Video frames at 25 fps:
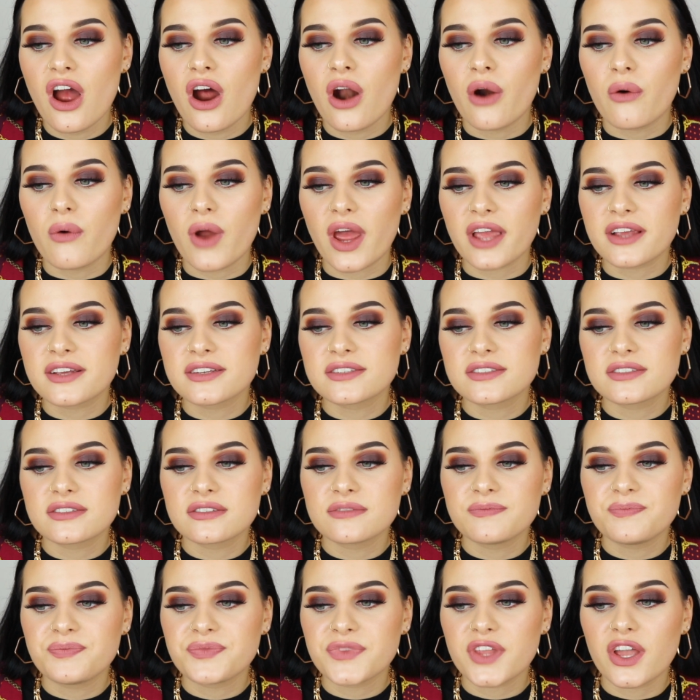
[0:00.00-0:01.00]
wrecked
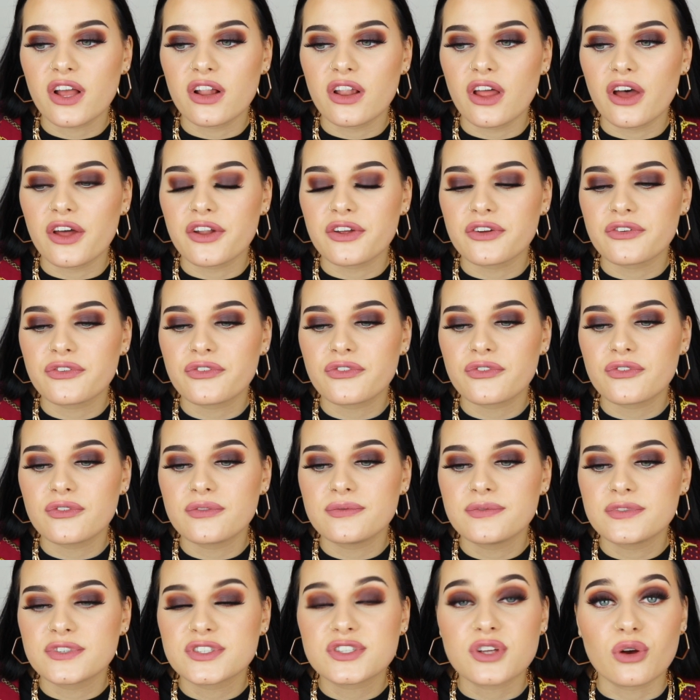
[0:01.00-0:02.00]
a lot of
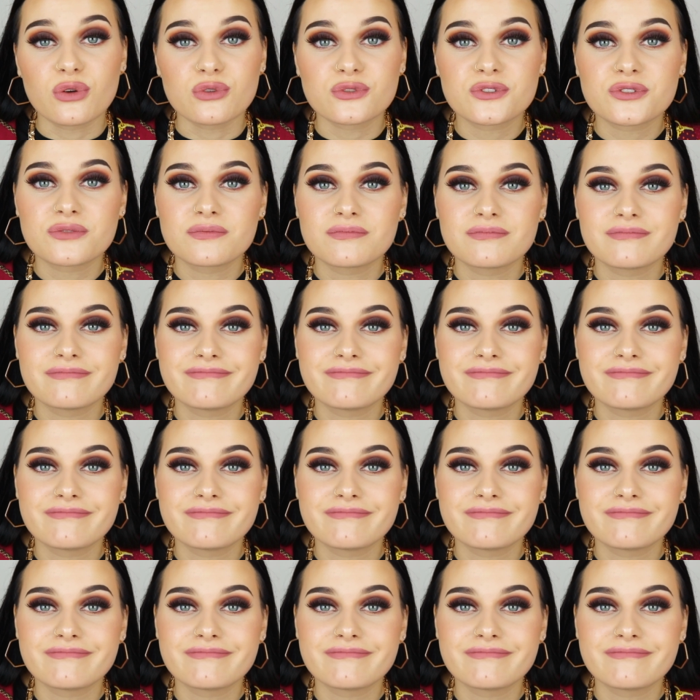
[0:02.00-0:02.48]
souls.